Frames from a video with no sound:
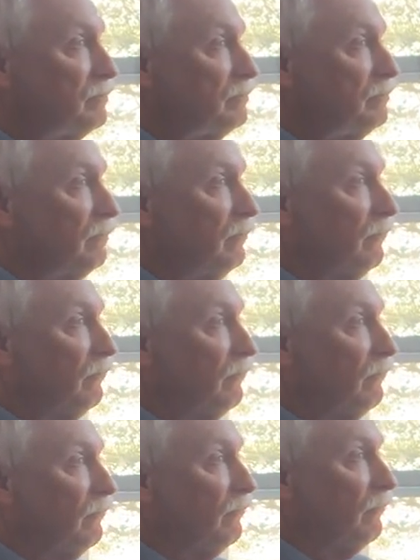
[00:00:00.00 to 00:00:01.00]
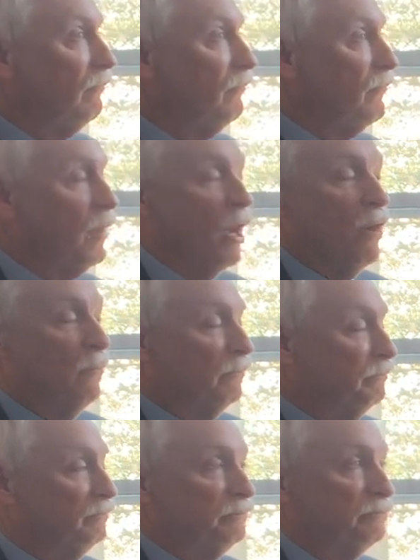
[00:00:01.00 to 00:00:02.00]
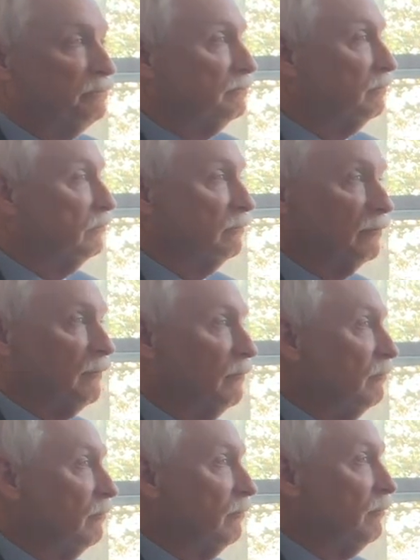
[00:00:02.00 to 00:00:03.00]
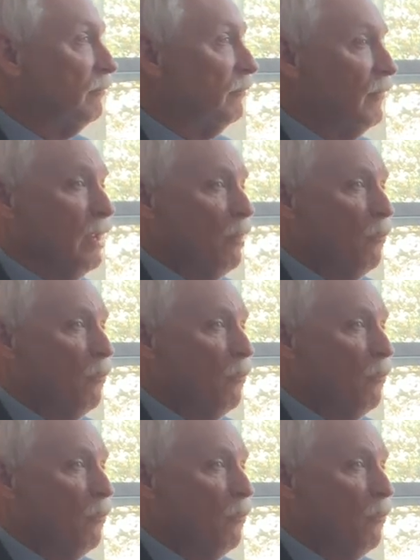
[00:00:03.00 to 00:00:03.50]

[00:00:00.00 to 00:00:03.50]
that are in place in the current no. legislation for red flag laws